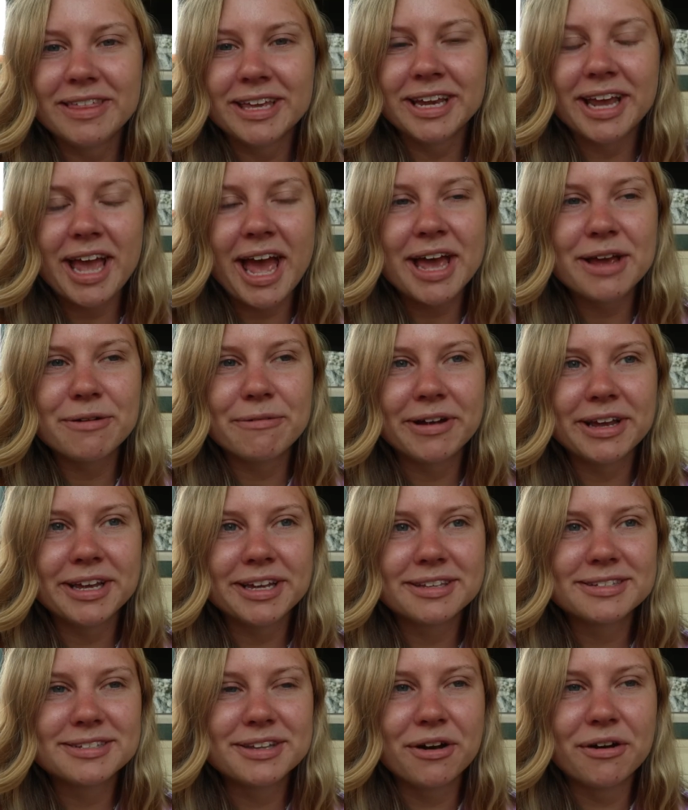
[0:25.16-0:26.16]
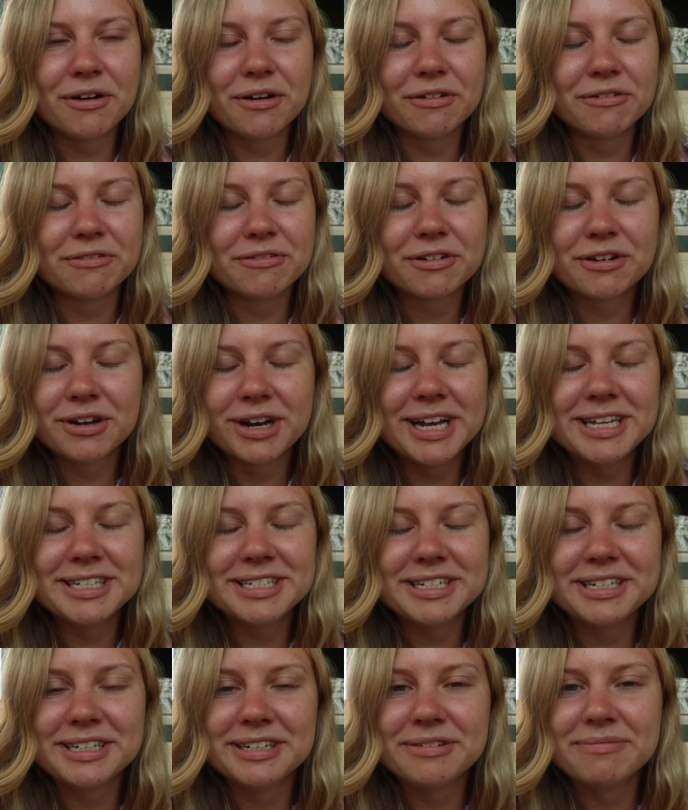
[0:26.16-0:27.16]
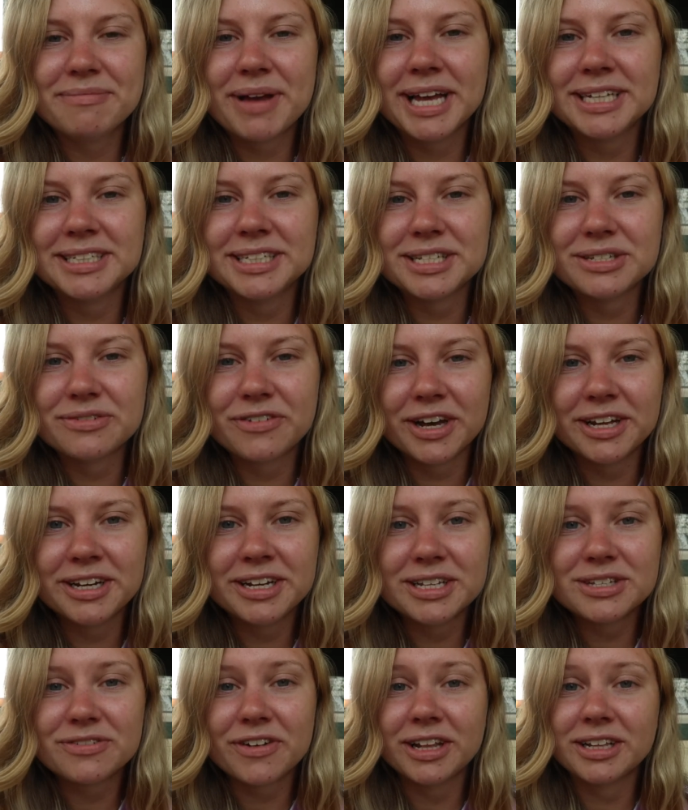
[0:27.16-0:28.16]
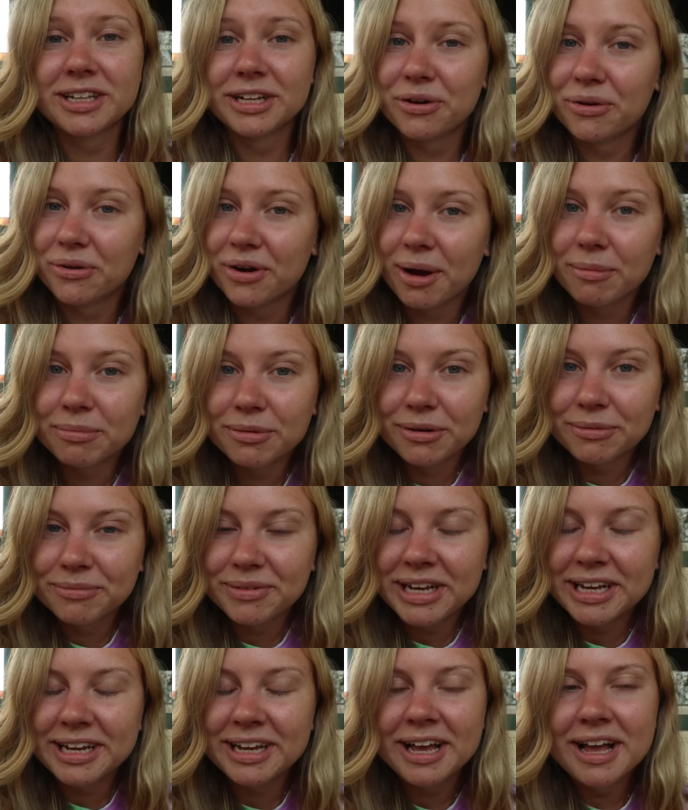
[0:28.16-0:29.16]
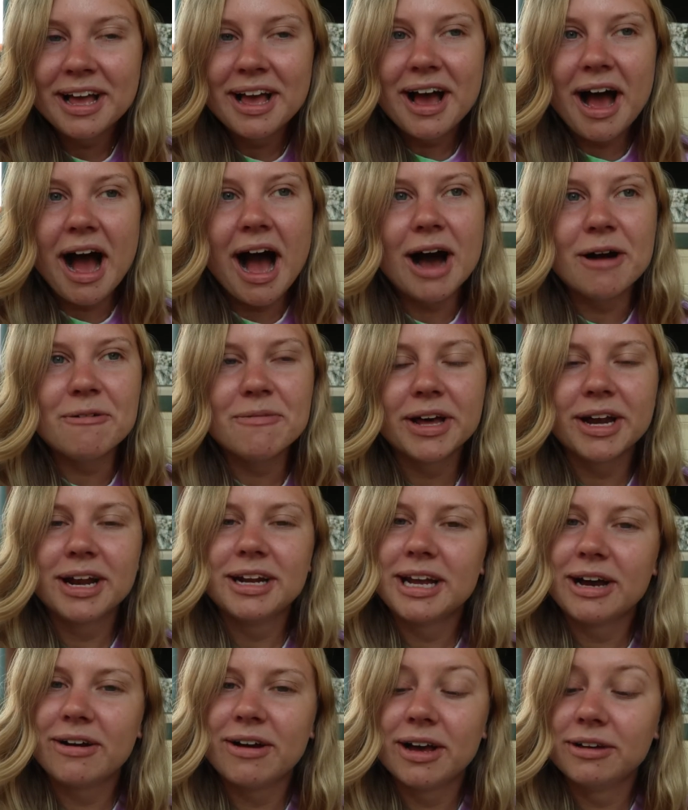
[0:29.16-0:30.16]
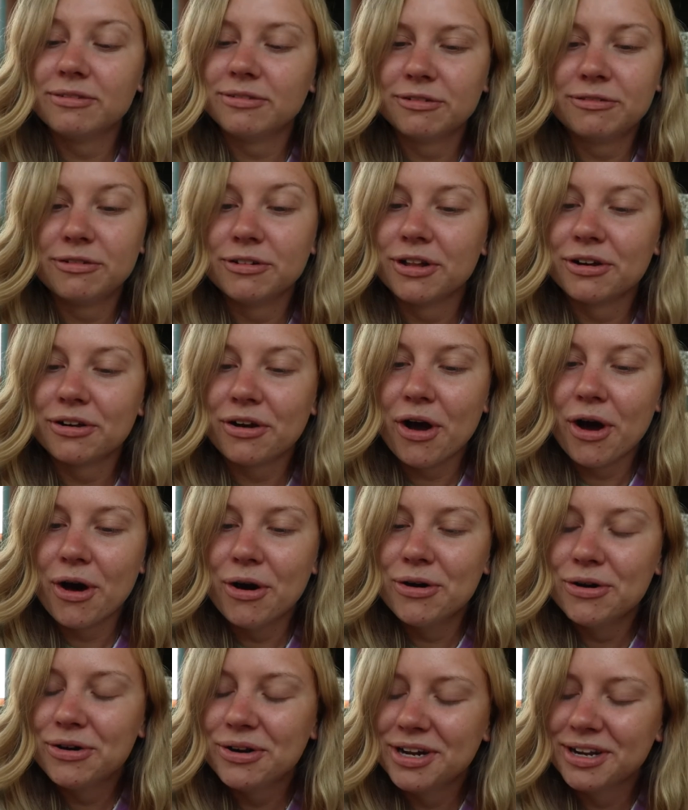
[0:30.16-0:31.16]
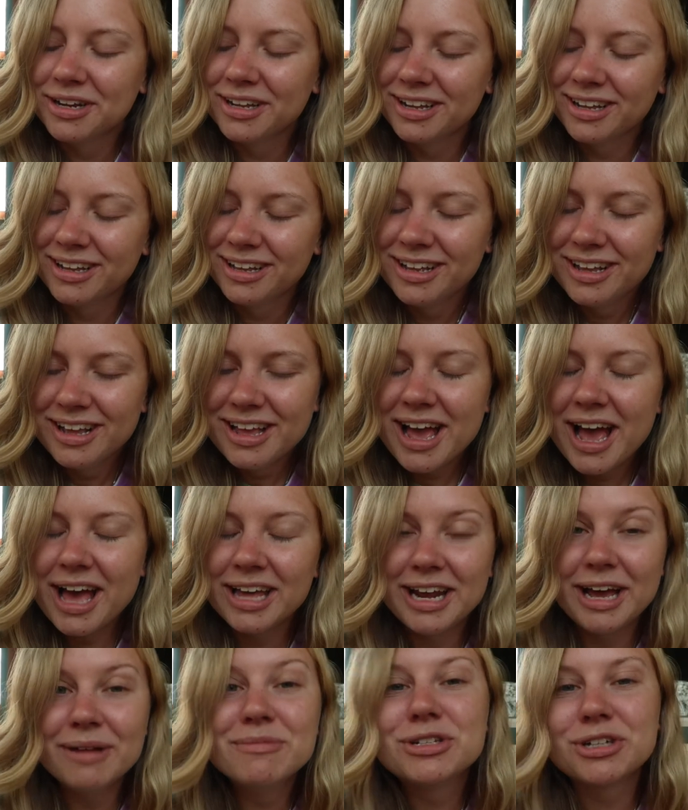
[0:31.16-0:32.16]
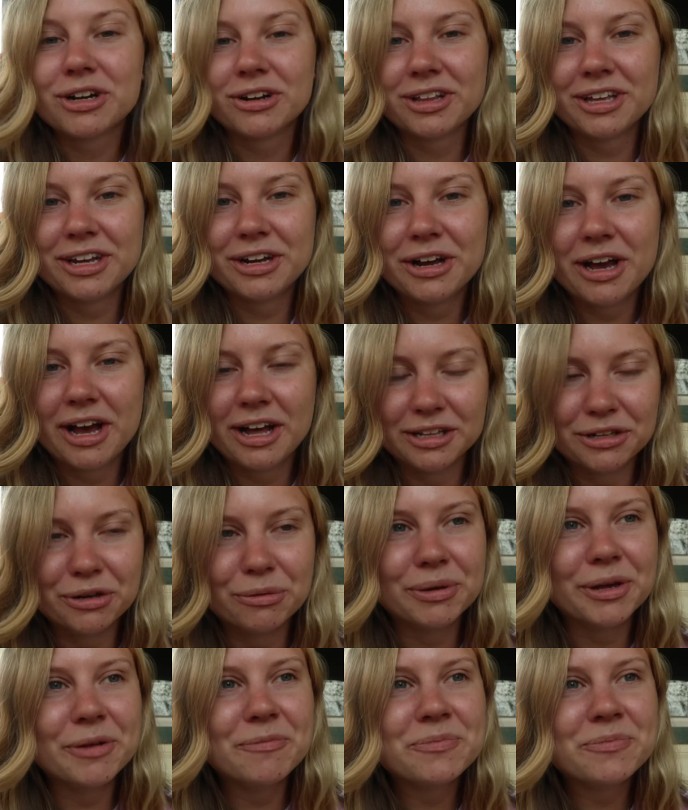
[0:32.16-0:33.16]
think 8 weeks of crazy madness fun has finally caught up on me, and I now have a full on cold and am struggling a little bit,